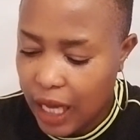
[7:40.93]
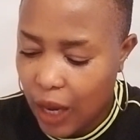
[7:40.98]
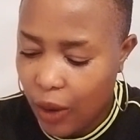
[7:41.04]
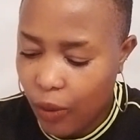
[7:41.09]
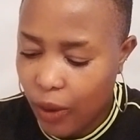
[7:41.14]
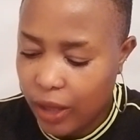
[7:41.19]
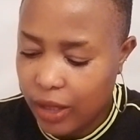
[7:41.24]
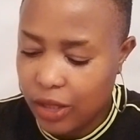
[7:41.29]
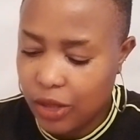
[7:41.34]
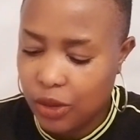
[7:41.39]

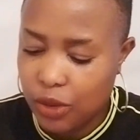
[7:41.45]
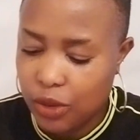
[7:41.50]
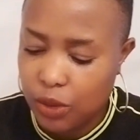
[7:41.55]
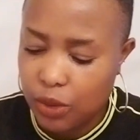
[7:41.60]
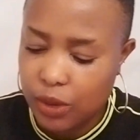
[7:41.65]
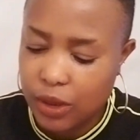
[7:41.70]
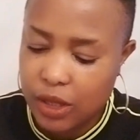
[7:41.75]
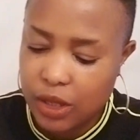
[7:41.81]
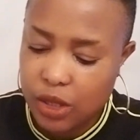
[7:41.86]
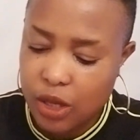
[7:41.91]
want you
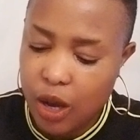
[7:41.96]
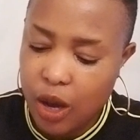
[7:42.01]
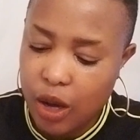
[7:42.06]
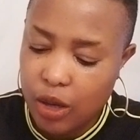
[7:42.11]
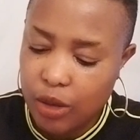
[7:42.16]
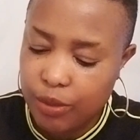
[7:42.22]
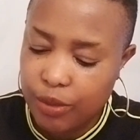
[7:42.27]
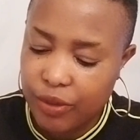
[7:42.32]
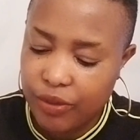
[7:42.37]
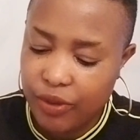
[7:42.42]
to
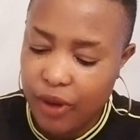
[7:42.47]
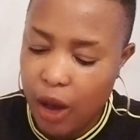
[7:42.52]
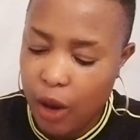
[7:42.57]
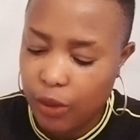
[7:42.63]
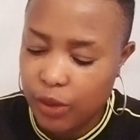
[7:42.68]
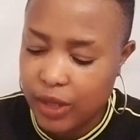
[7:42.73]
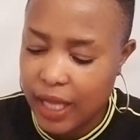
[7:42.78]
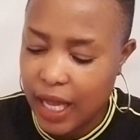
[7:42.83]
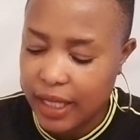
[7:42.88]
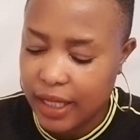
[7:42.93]
talk before
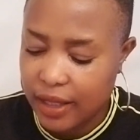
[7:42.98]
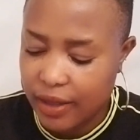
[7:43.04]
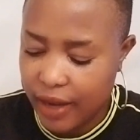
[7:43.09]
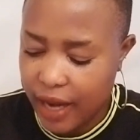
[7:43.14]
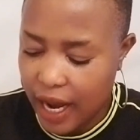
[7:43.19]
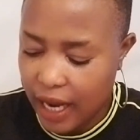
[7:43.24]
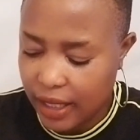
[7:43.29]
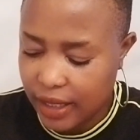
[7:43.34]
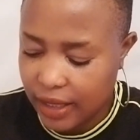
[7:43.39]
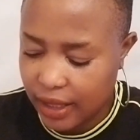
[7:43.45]
I start
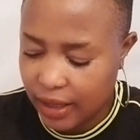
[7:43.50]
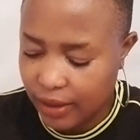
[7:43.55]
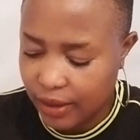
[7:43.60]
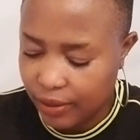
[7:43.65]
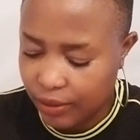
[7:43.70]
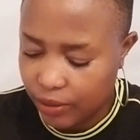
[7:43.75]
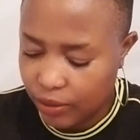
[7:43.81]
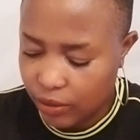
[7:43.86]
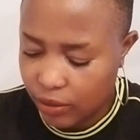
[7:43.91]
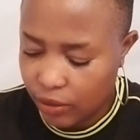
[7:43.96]

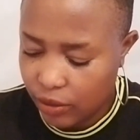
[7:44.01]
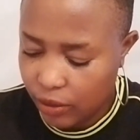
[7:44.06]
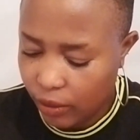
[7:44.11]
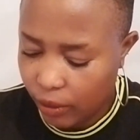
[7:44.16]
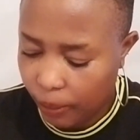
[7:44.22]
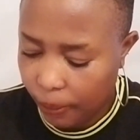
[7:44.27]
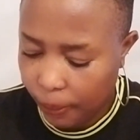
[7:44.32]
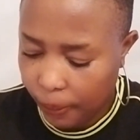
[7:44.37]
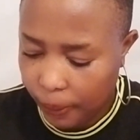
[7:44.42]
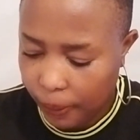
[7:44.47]
reacting.
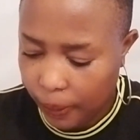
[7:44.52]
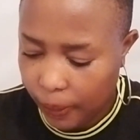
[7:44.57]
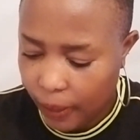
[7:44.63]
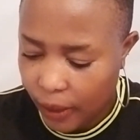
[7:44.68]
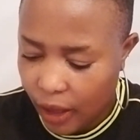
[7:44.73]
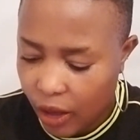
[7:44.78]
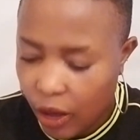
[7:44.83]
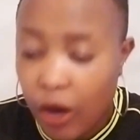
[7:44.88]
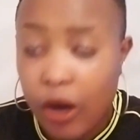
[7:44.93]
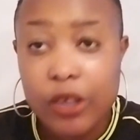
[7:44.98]

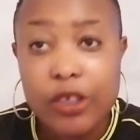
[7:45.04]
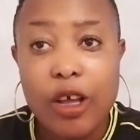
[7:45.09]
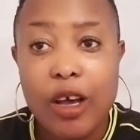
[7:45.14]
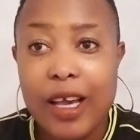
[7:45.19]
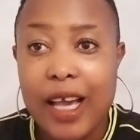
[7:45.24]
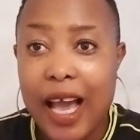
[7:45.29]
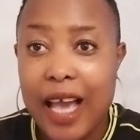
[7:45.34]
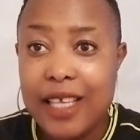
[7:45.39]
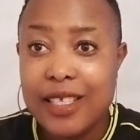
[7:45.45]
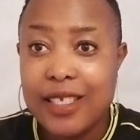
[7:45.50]
Hold
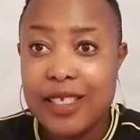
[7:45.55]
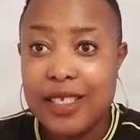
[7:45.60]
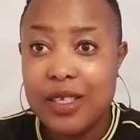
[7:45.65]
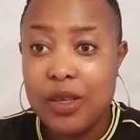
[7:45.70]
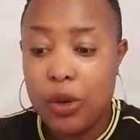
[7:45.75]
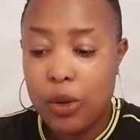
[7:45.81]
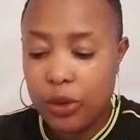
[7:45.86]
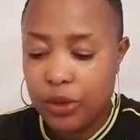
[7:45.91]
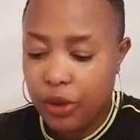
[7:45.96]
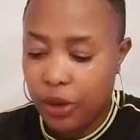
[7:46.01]
on, guys.
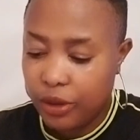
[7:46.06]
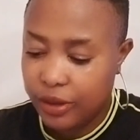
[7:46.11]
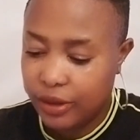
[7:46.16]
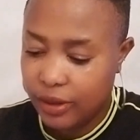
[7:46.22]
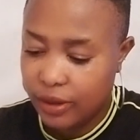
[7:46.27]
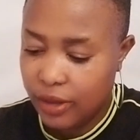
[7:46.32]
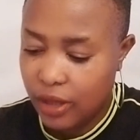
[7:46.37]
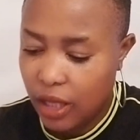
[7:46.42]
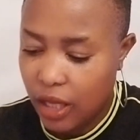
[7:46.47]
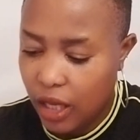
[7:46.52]
Hold
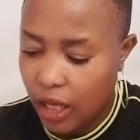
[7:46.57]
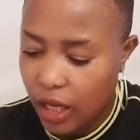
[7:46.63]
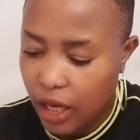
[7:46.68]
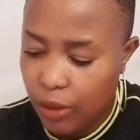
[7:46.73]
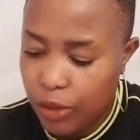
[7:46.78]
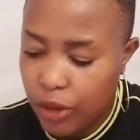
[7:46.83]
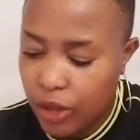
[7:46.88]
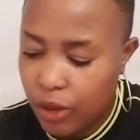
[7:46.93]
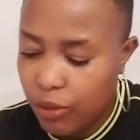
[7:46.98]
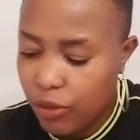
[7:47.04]
on.
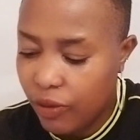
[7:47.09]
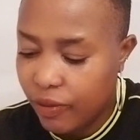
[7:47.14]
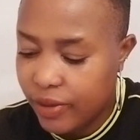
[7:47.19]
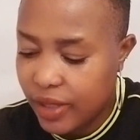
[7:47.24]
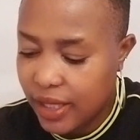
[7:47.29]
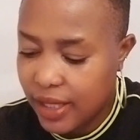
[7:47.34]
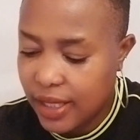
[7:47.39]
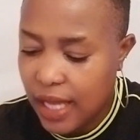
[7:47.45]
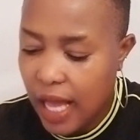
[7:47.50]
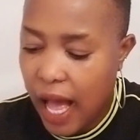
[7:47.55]
Let me
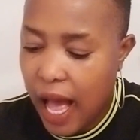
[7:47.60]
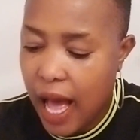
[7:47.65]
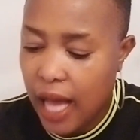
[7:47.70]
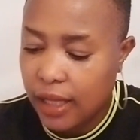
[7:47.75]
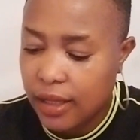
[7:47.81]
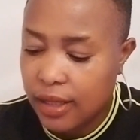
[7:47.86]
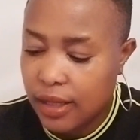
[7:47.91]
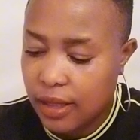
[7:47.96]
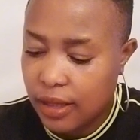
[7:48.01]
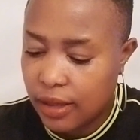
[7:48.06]
remove this
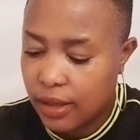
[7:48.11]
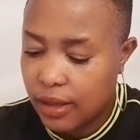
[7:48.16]
ad.